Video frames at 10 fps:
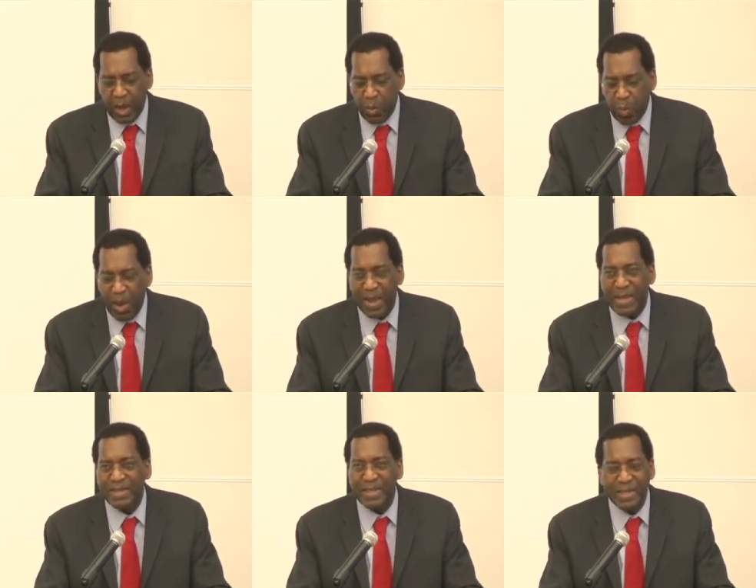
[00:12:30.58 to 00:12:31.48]
why
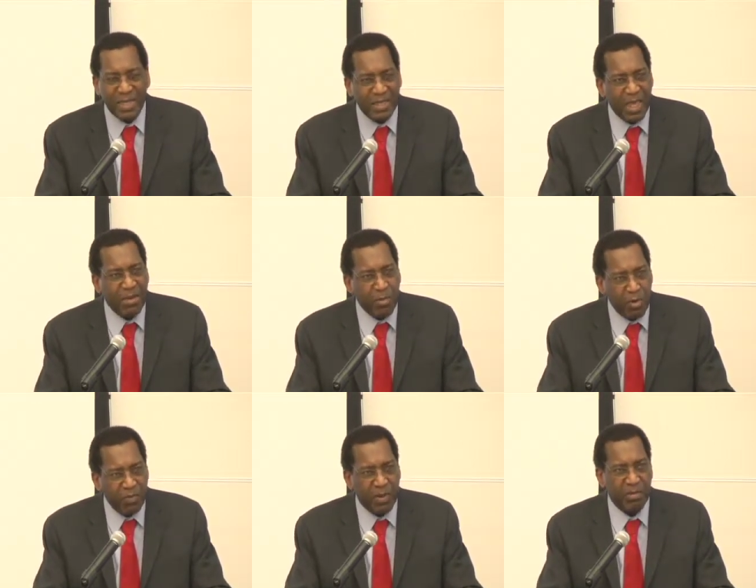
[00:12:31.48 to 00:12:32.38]
isn't this thing
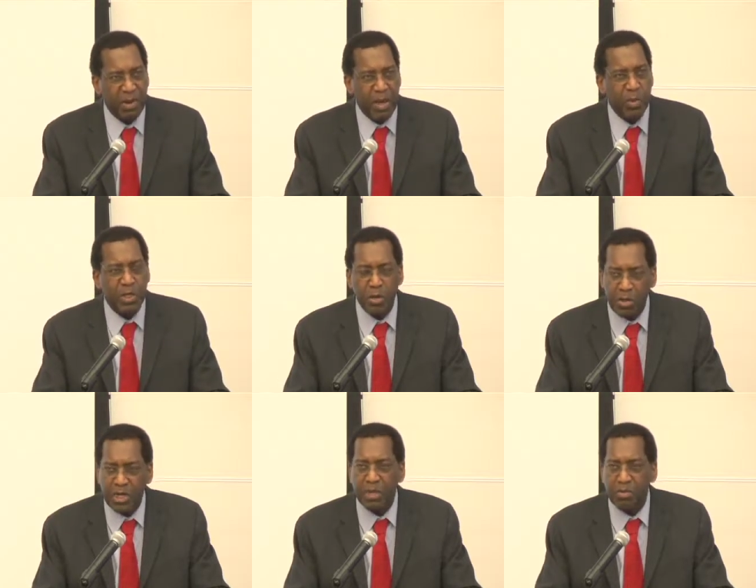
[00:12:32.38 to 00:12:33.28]
moving, right? What do you
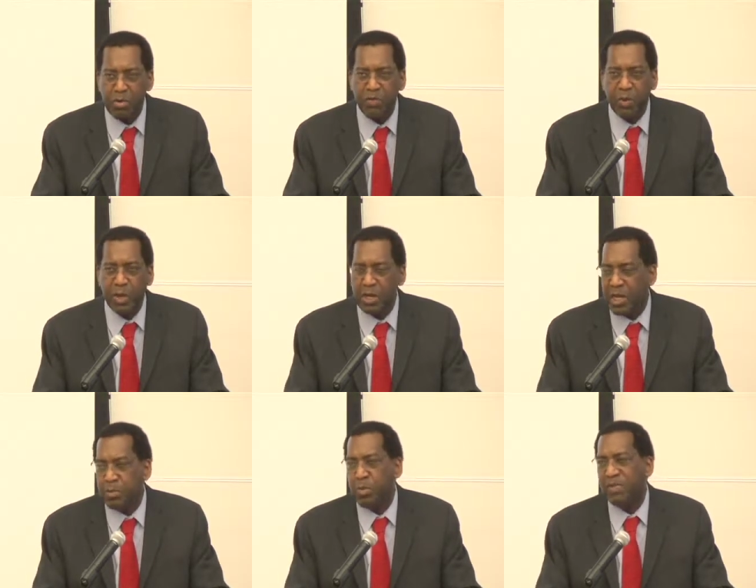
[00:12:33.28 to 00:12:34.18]
need to move it? What do you
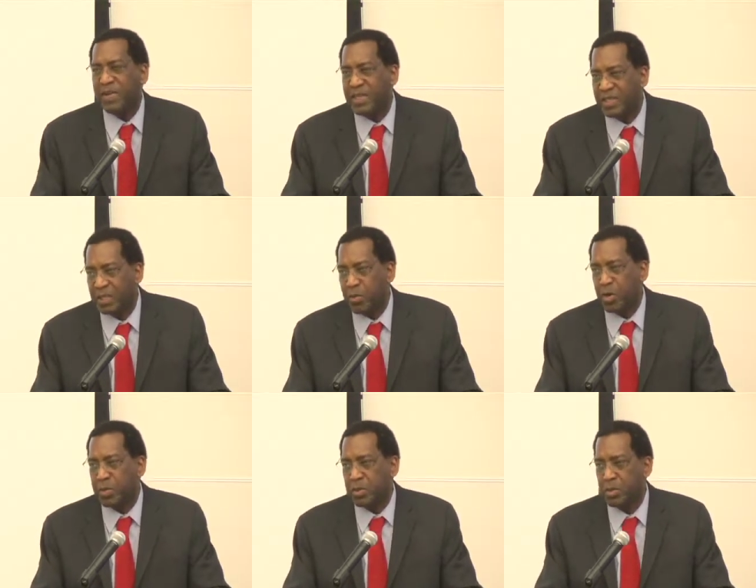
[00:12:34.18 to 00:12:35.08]
need to move it for this
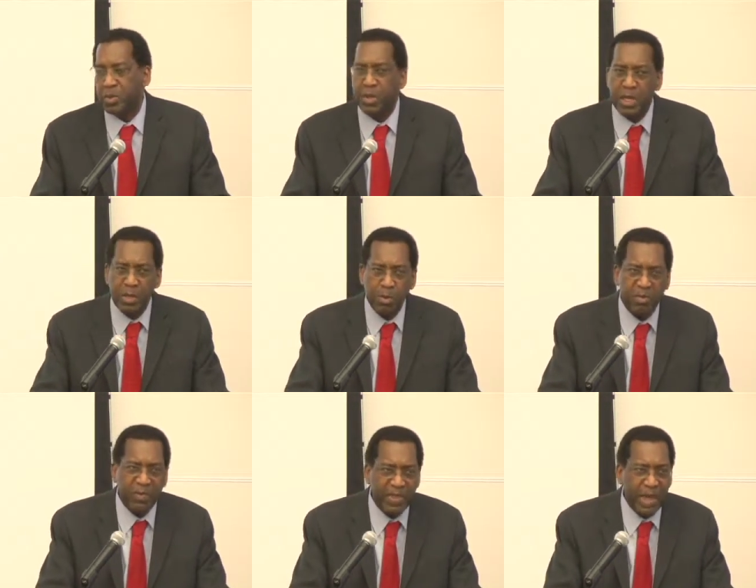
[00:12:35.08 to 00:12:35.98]
subgroup of students? What do you need to move
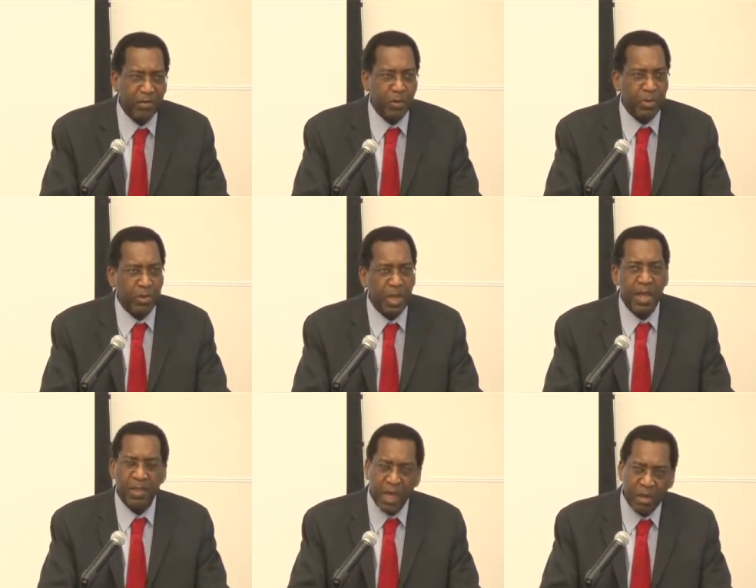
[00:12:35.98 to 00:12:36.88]
it for that group of students?
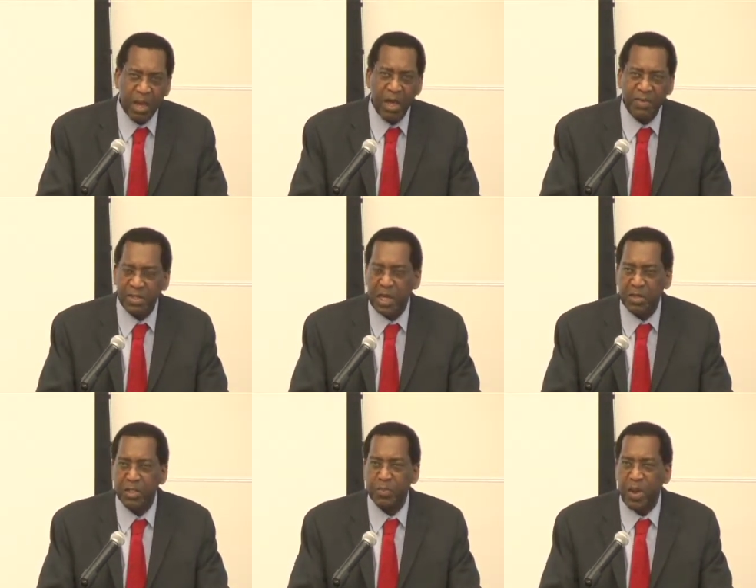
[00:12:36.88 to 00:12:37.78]
That
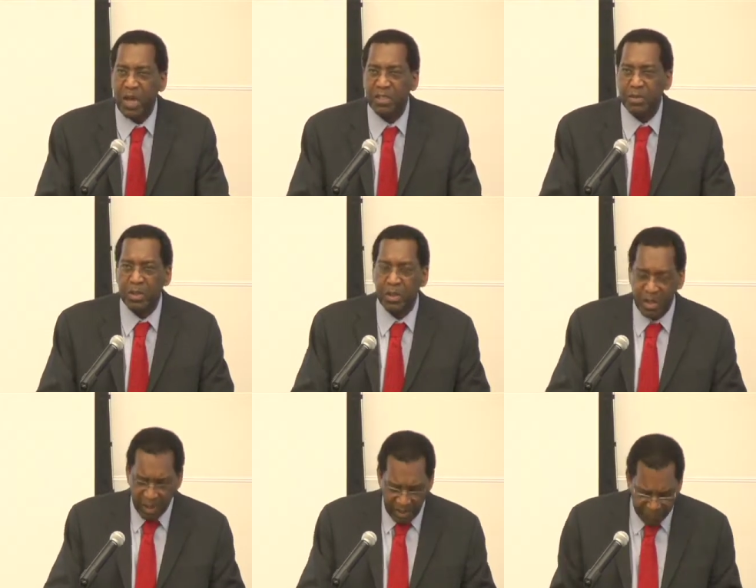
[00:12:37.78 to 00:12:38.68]
conversation is possible
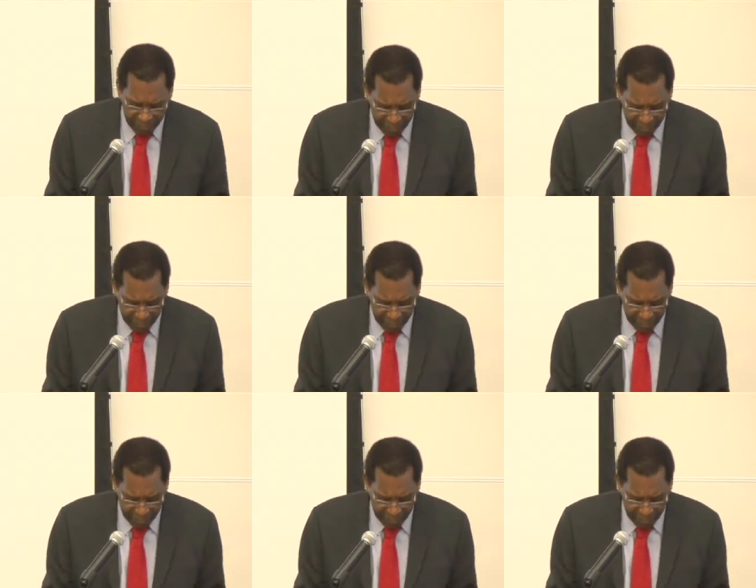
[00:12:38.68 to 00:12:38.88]
if